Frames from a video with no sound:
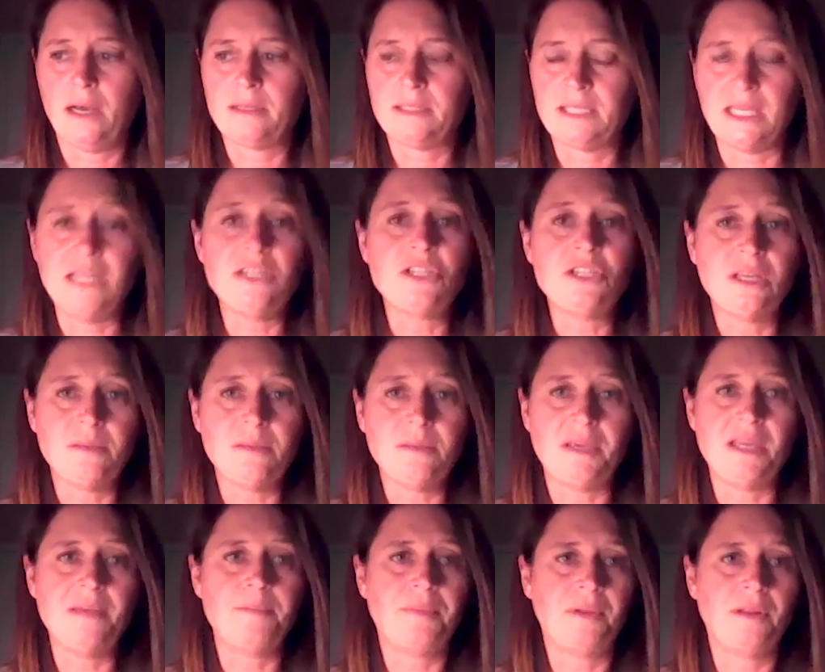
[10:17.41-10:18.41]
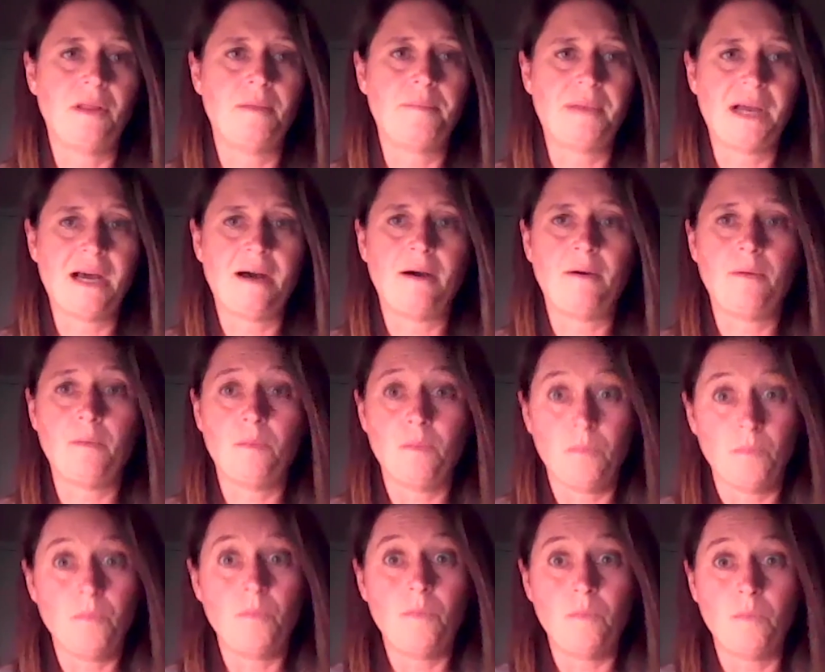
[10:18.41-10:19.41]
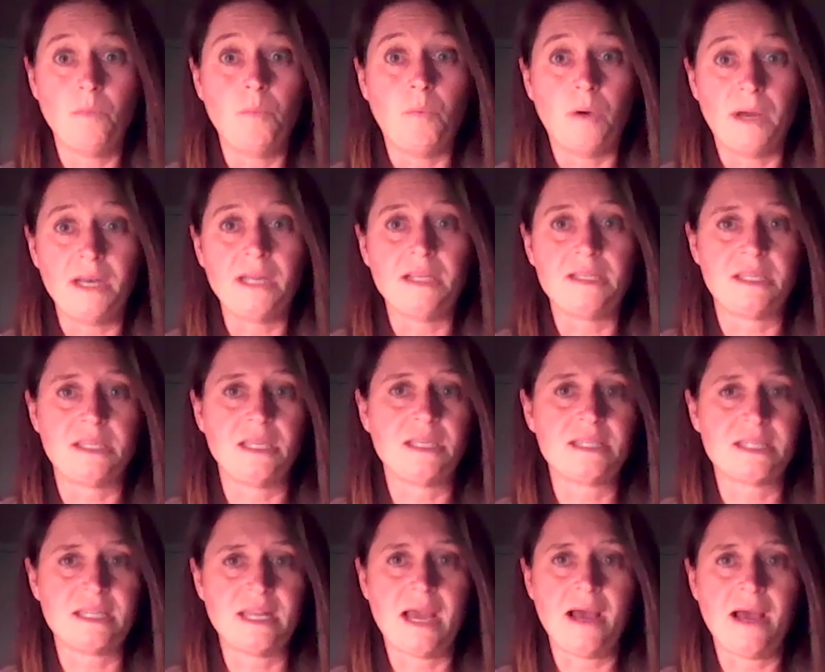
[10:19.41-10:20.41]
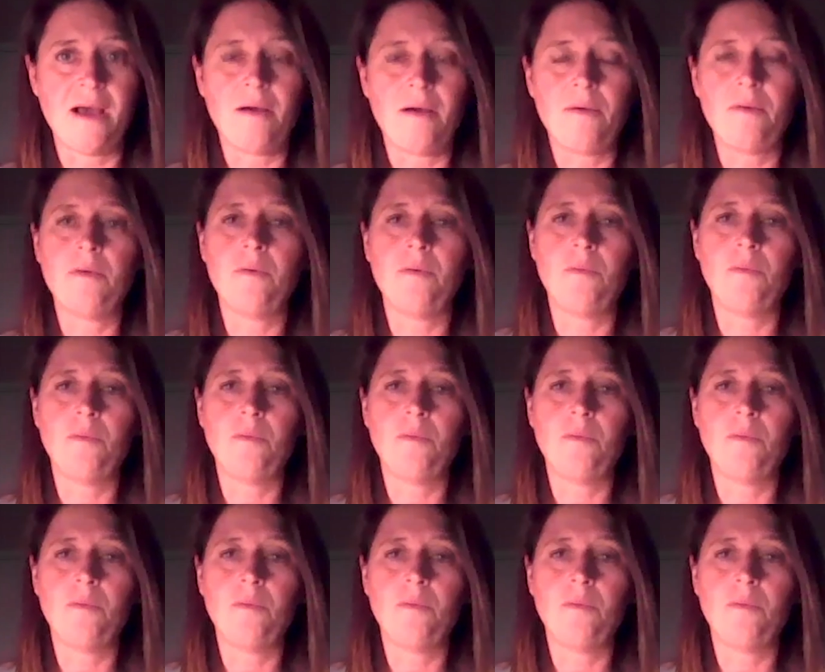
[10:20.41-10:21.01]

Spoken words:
teaching people about what exists now,